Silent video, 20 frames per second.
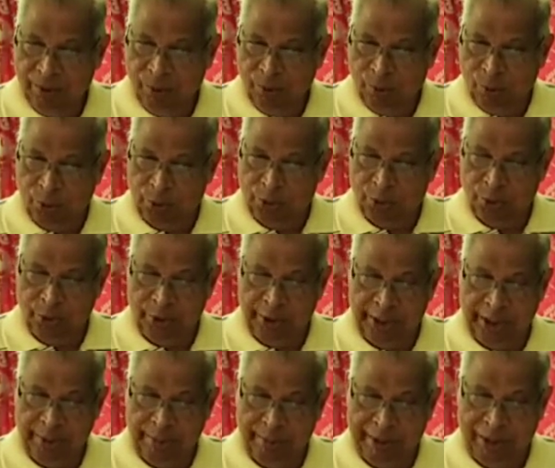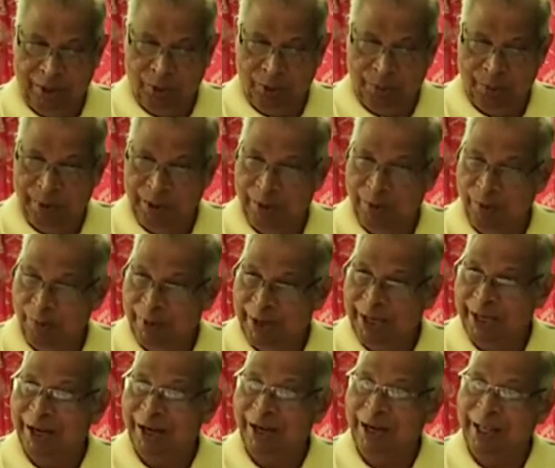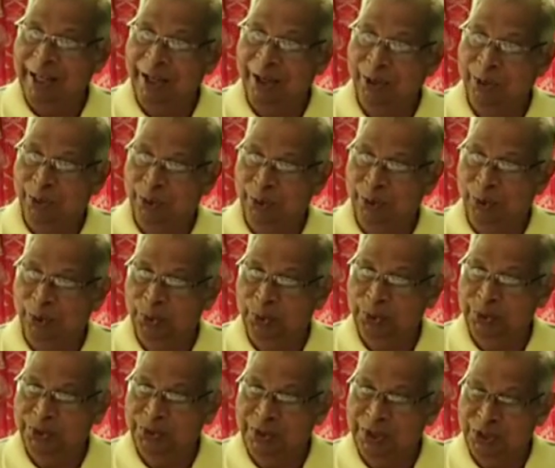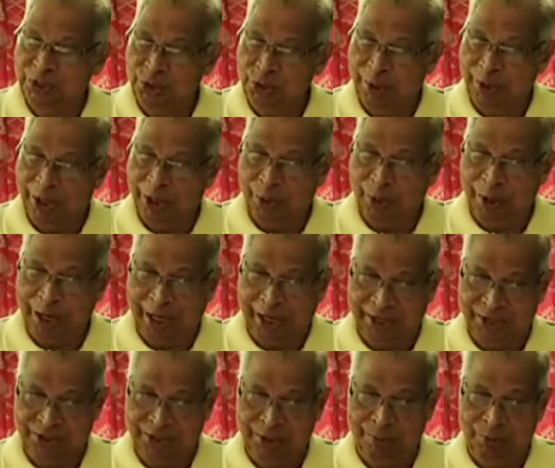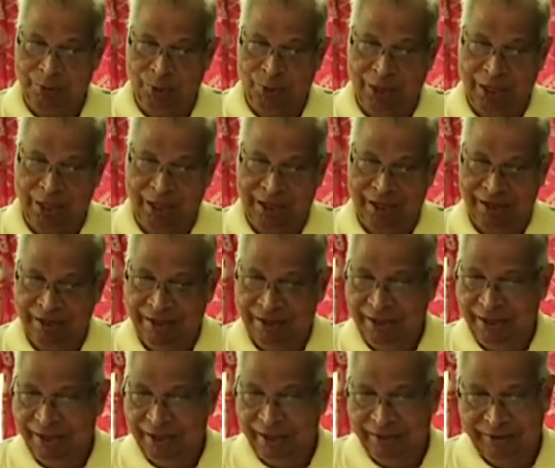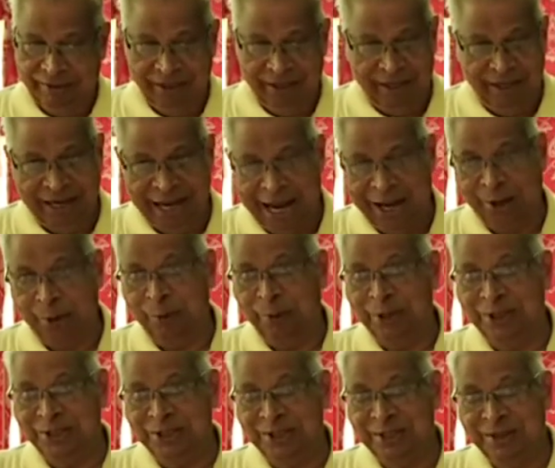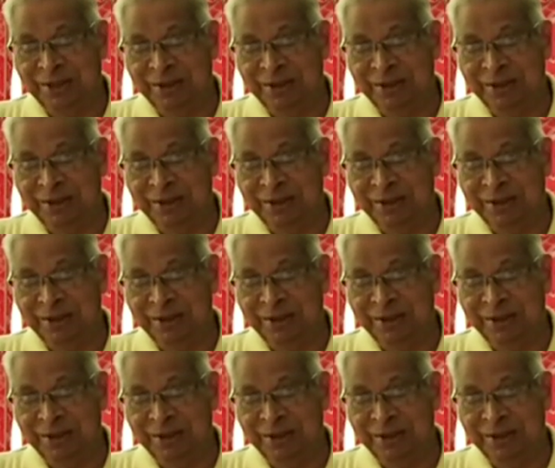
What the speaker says: although it may not be very clear to you since you are not accustomed to the language.